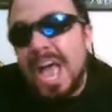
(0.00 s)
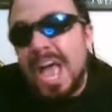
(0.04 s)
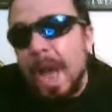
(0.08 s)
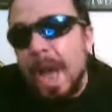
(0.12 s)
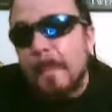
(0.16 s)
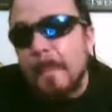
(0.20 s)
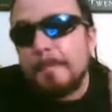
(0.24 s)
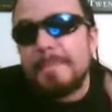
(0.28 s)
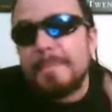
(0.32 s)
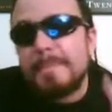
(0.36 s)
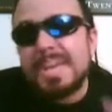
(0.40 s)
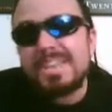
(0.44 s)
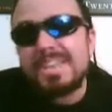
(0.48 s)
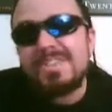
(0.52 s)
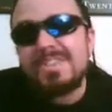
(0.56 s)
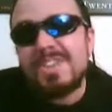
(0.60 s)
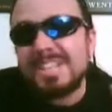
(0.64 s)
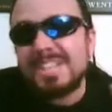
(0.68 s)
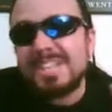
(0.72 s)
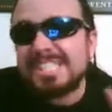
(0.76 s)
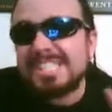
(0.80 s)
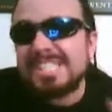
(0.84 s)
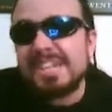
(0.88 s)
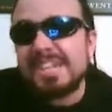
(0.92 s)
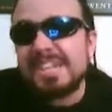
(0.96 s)
and be there
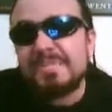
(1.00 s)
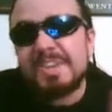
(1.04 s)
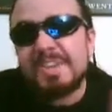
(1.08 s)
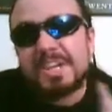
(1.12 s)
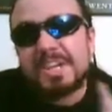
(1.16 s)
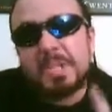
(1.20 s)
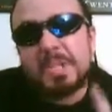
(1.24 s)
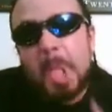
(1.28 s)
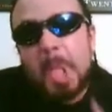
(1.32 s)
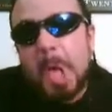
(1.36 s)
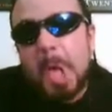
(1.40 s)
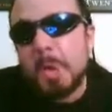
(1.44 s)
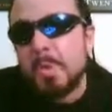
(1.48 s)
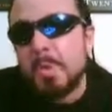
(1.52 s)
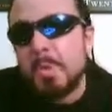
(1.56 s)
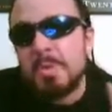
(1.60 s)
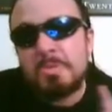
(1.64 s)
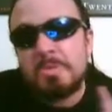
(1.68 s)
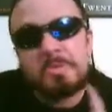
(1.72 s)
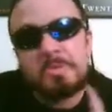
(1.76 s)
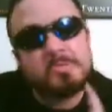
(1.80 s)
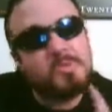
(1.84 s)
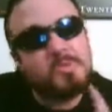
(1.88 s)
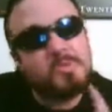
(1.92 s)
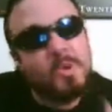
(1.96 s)
at 7 o'clock
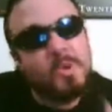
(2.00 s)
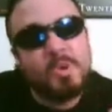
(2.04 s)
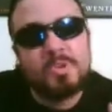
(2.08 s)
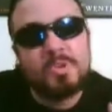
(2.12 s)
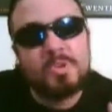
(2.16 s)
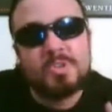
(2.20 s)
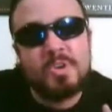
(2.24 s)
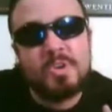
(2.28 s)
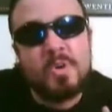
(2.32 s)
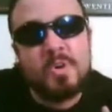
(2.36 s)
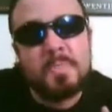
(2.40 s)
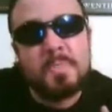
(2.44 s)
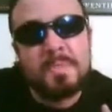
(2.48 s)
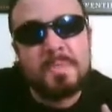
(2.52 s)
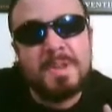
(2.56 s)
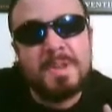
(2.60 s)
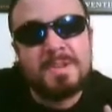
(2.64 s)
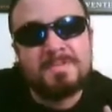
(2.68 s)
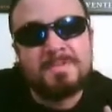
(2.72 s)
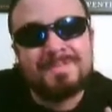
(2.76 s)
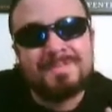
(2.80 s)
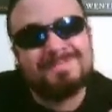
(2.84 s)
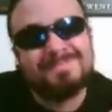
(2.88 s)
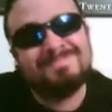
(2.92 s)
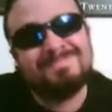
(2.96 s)
when the doors
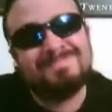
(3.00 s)
open,